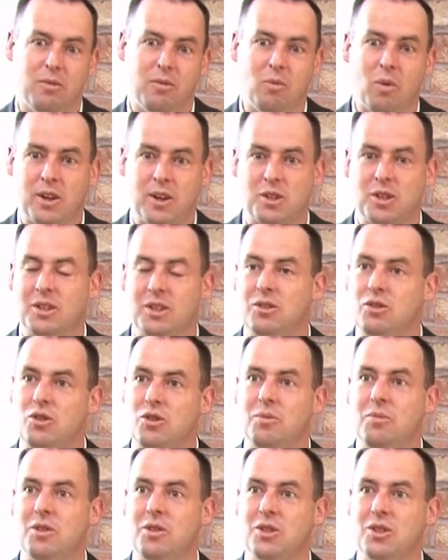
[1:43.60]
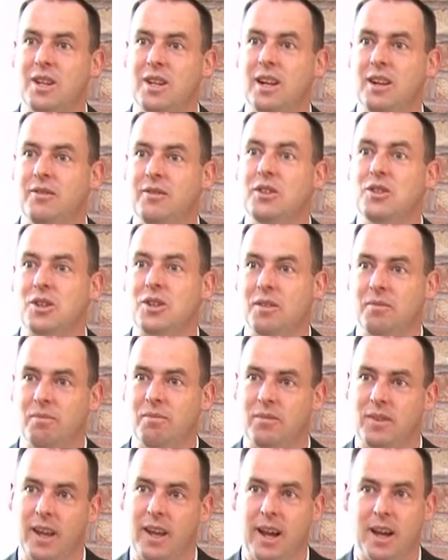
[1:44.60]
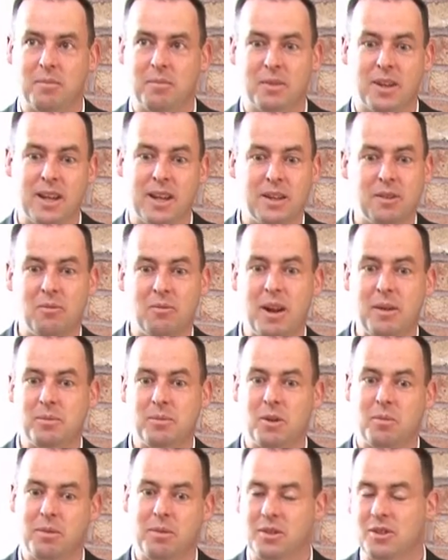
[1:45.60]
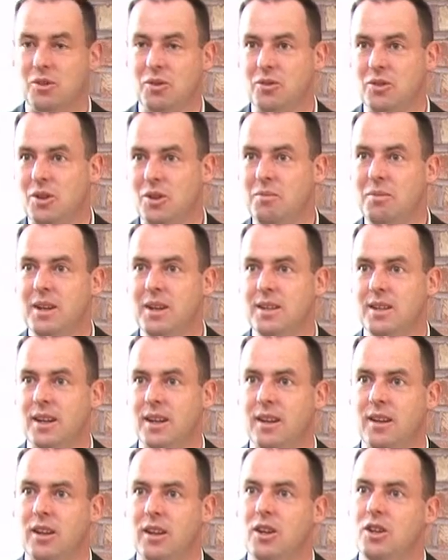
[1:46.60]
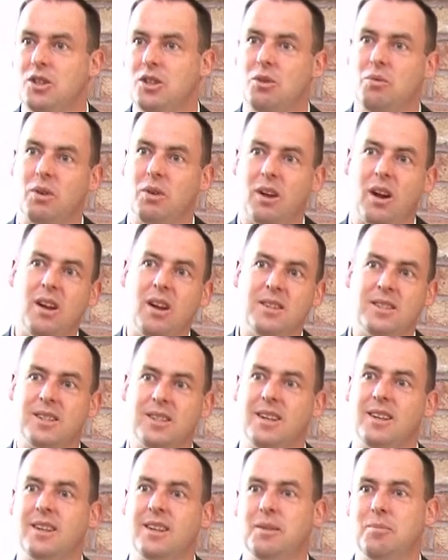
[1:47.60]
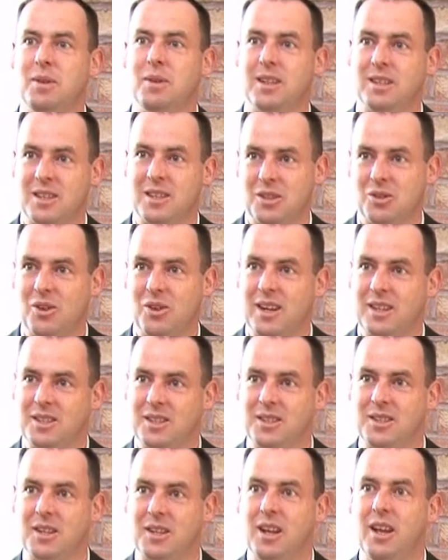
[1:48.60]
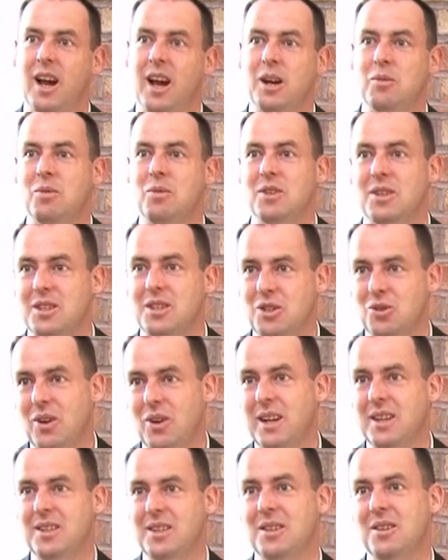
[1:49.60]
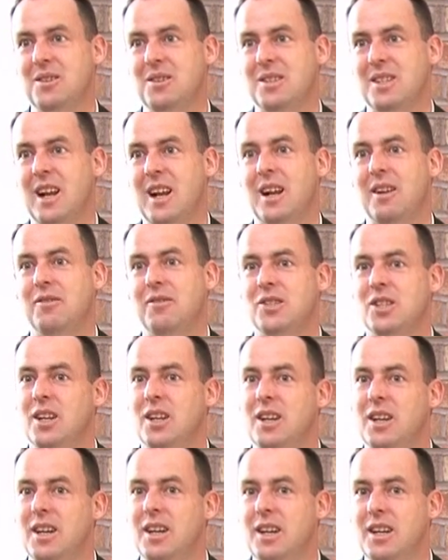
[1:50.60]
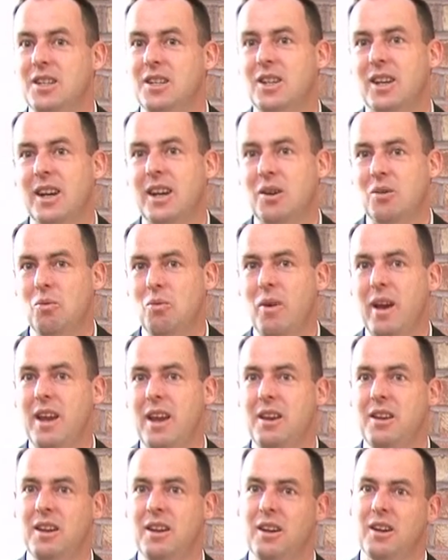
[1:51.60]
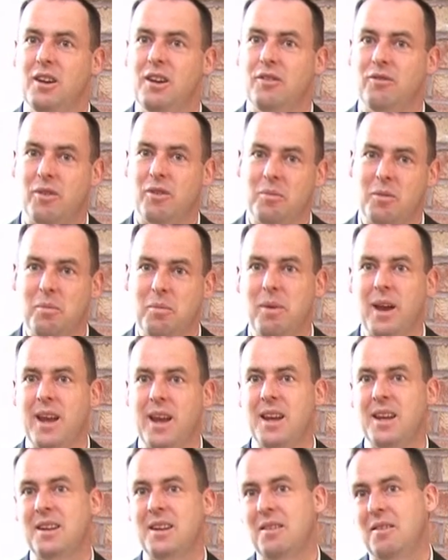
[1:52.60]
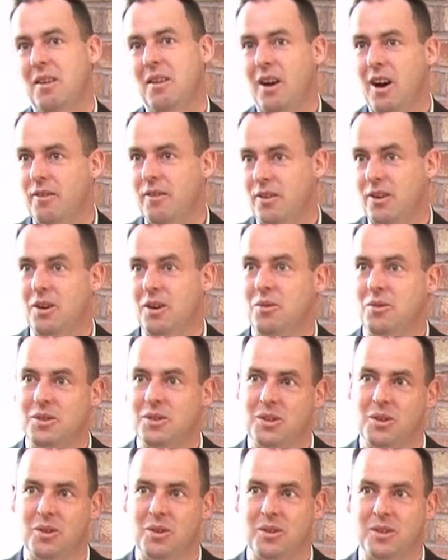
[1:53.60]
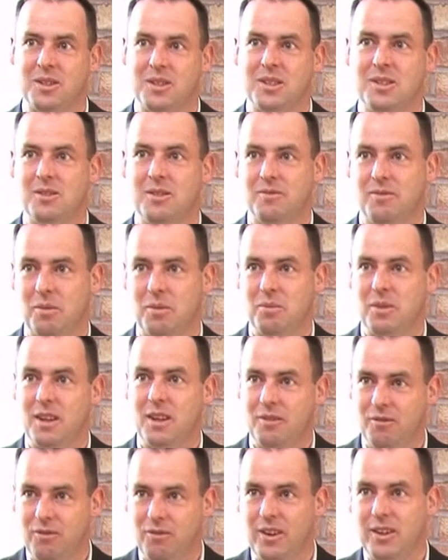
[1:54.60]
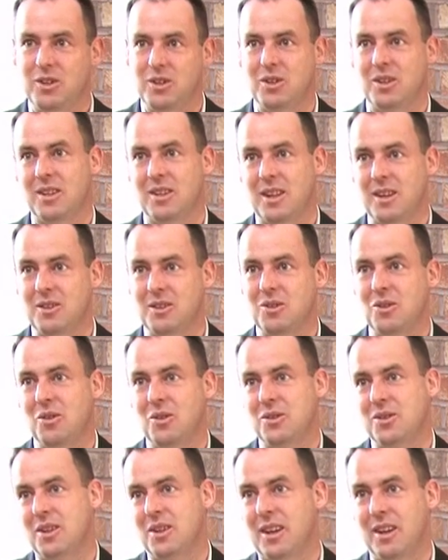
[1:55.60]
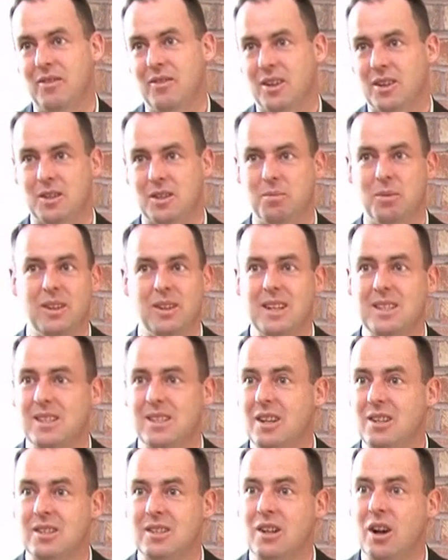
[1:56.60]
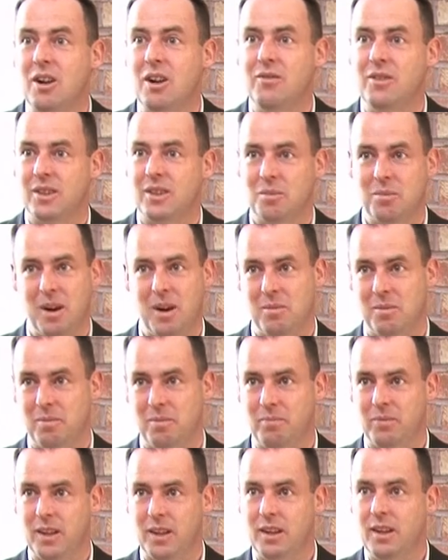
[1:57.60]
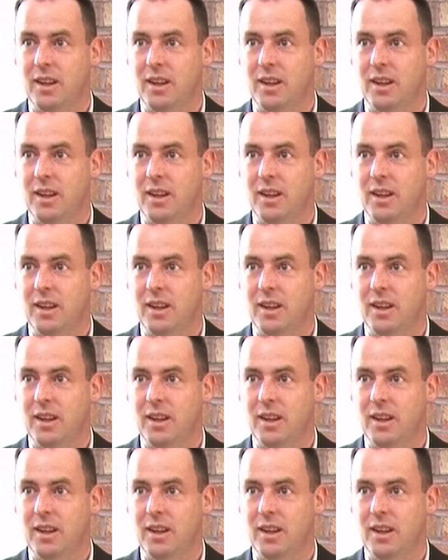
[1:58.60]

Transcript: watching too much television, getting wrapped up in social media. So we're constantly being distracted, and we're distracting ourselves to get away from the pain of our own thoughts, from the infliction that our thoughts are giving us. But that's not solving the problem.